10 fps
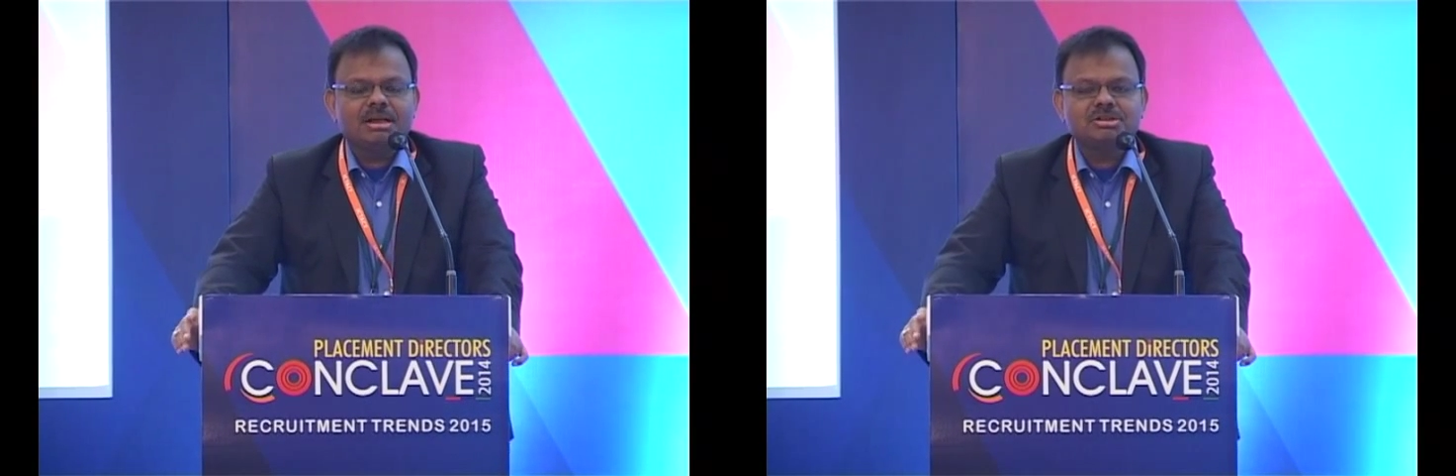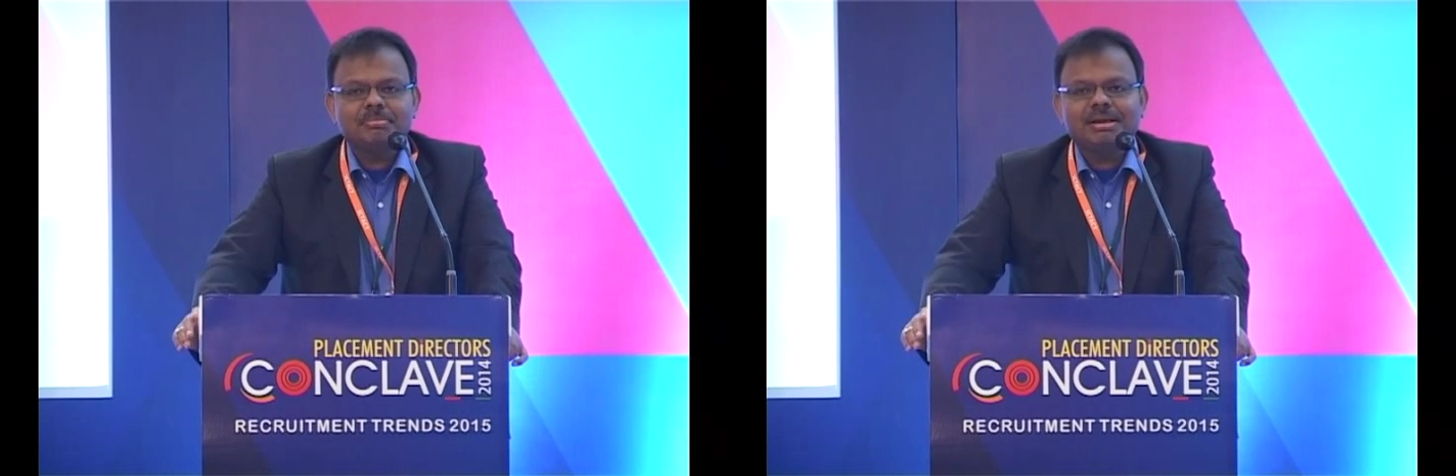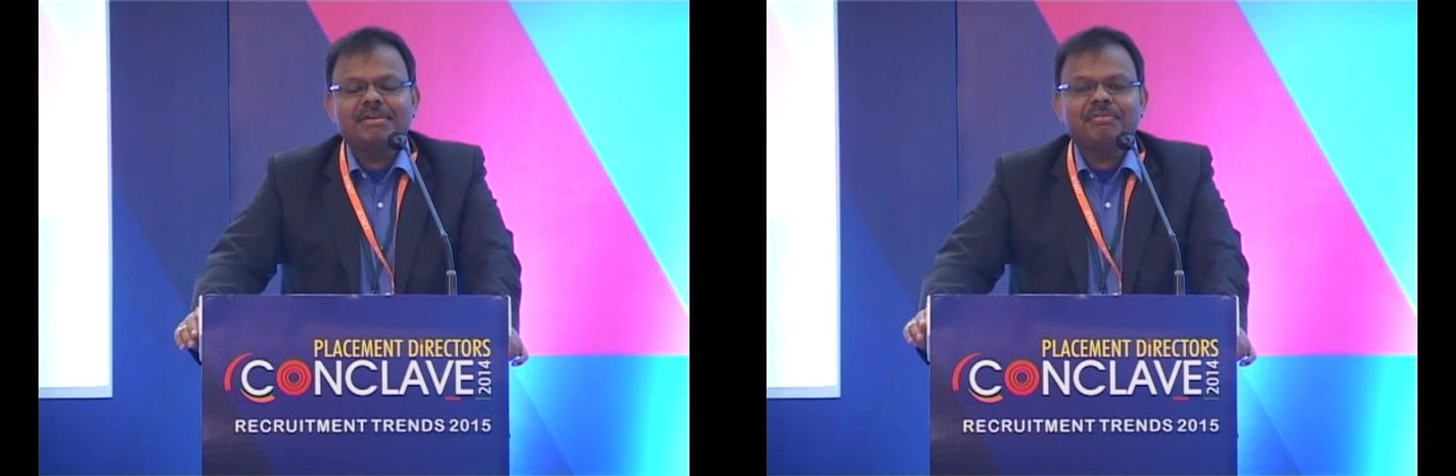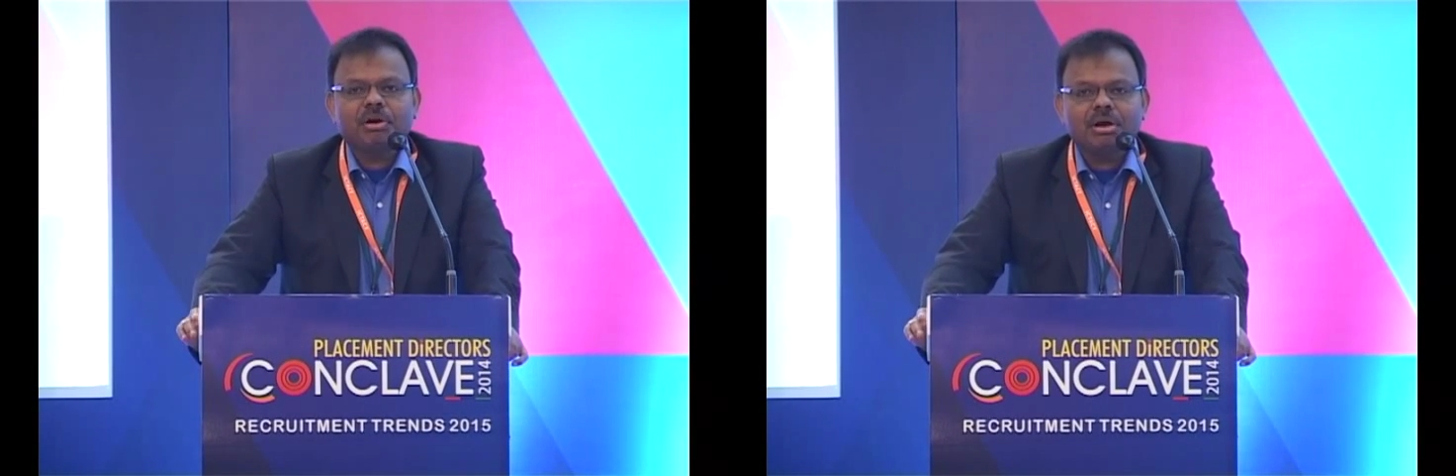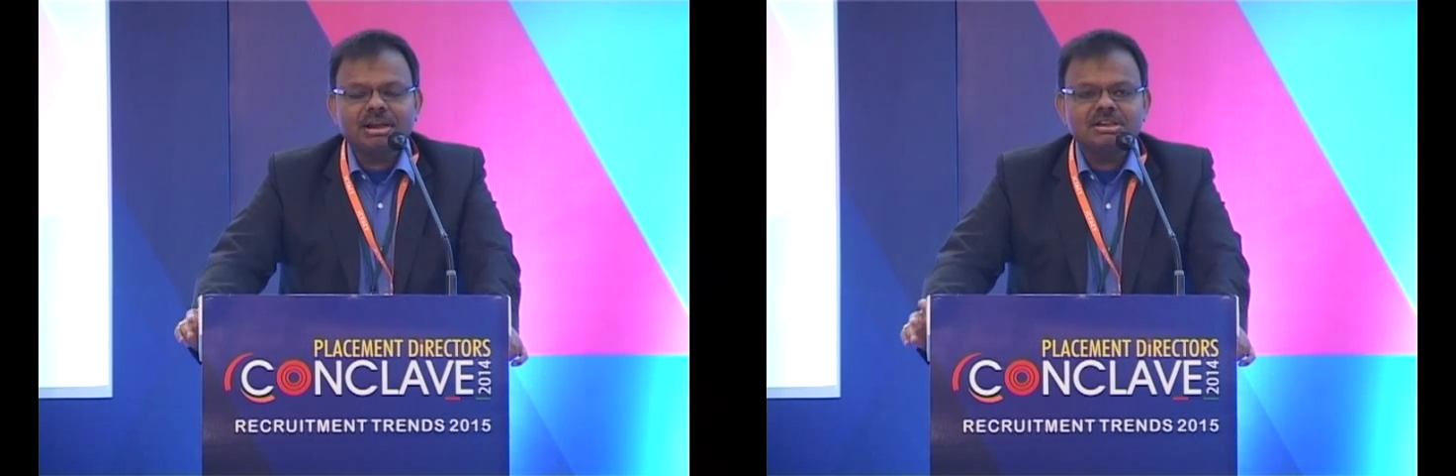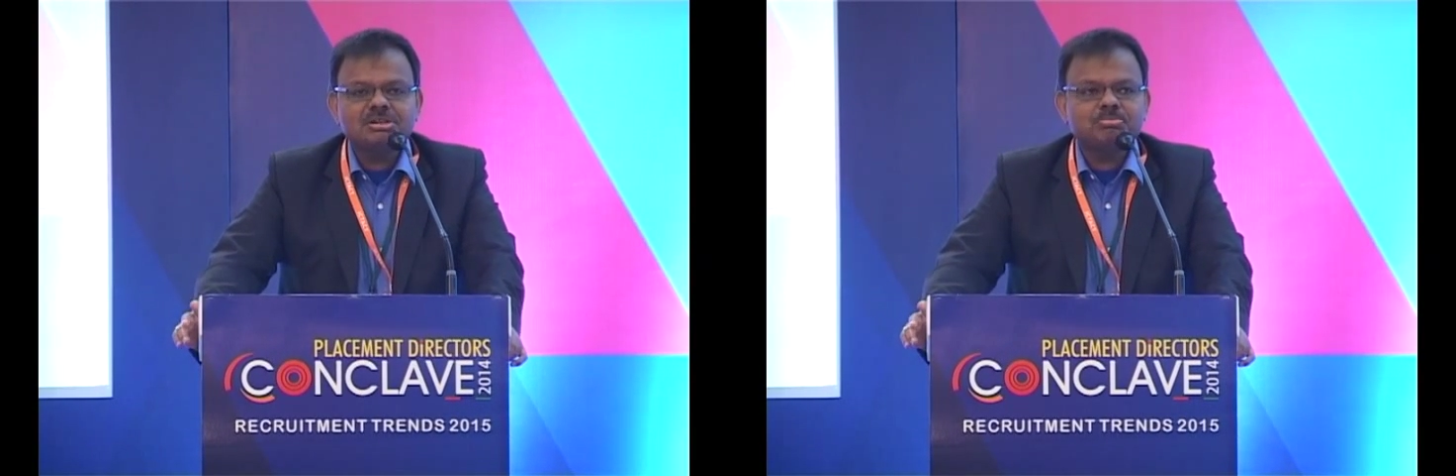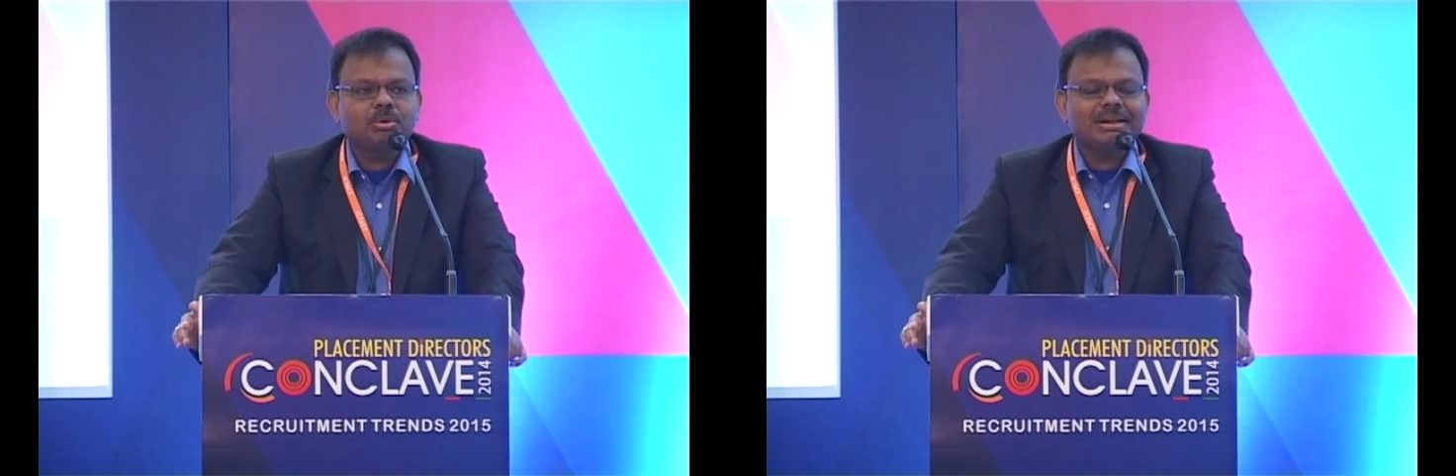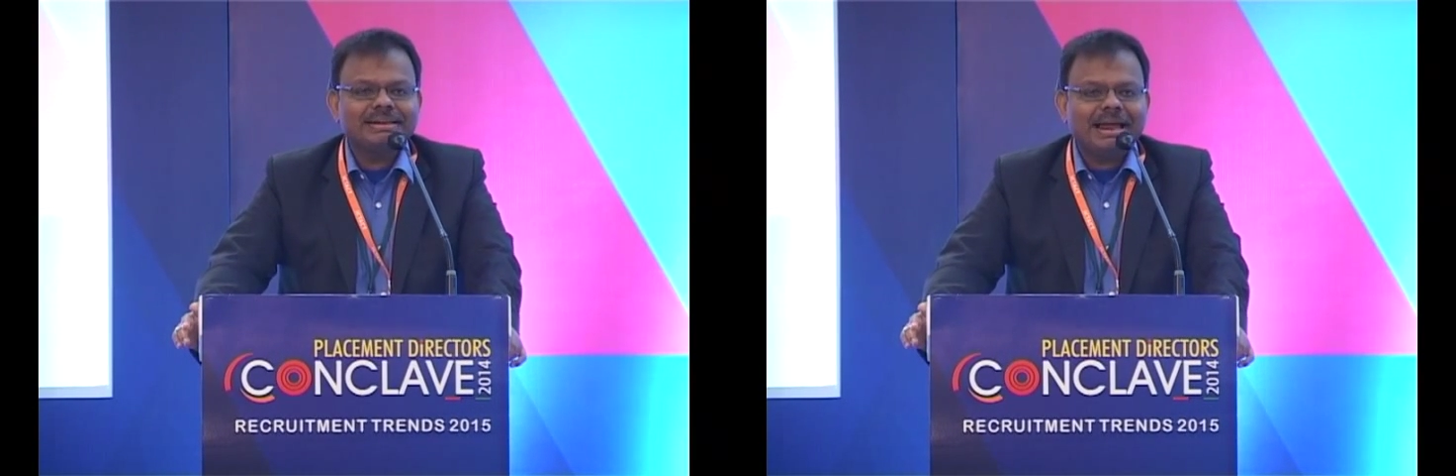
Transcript: Assuming if a college is more than